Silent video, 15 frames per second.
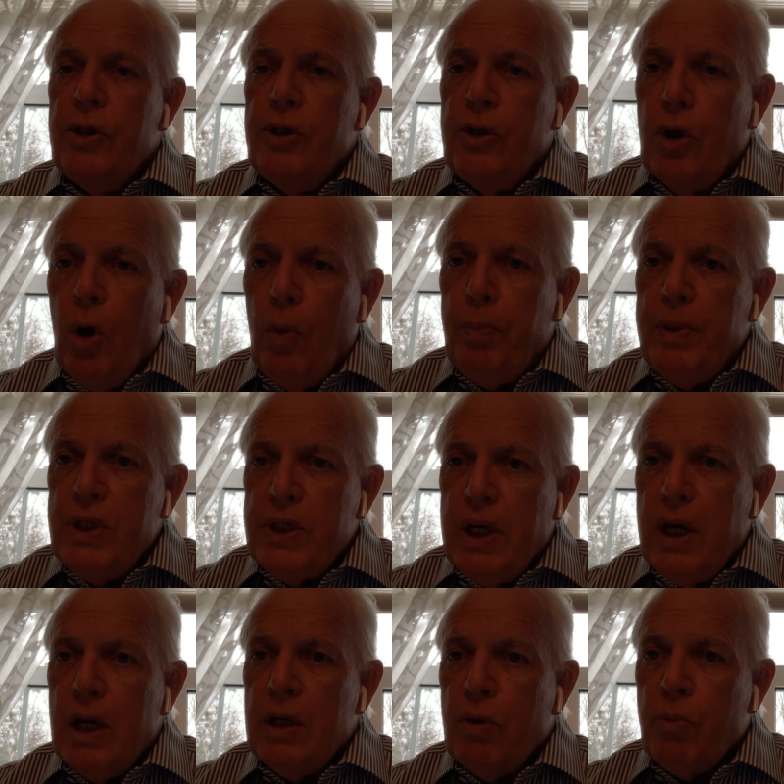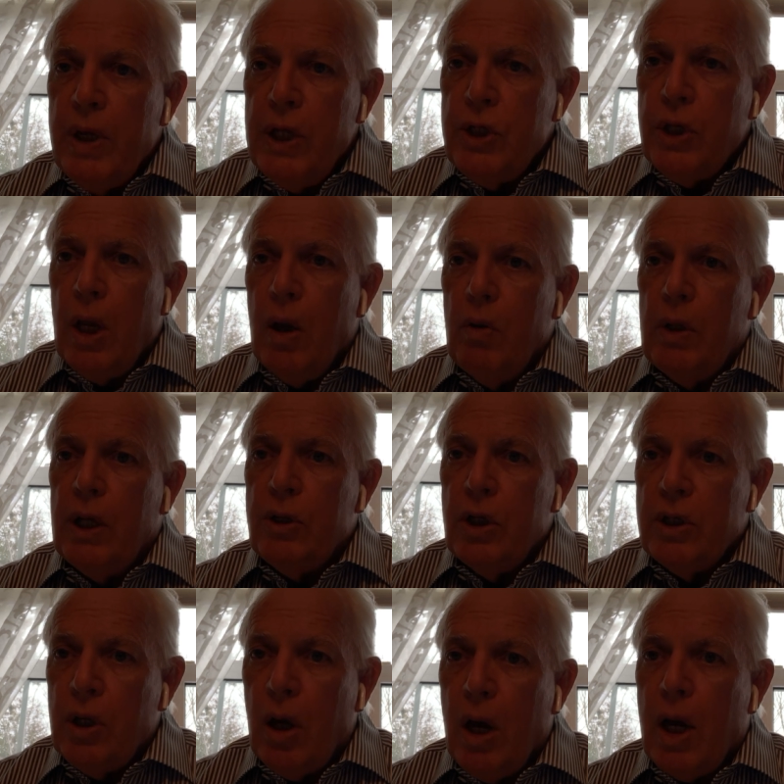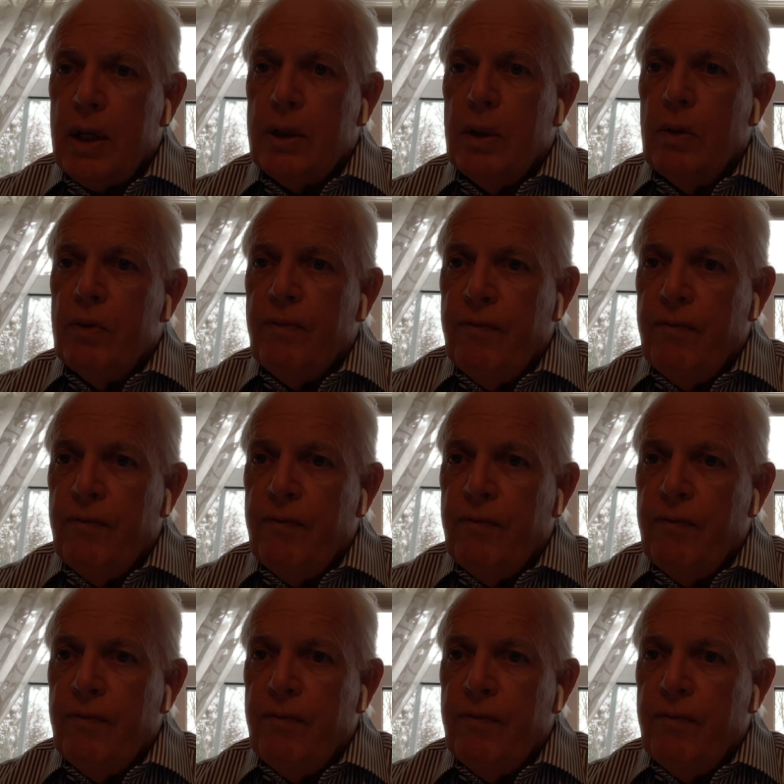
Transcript: Don't be scared to reach out and to talk to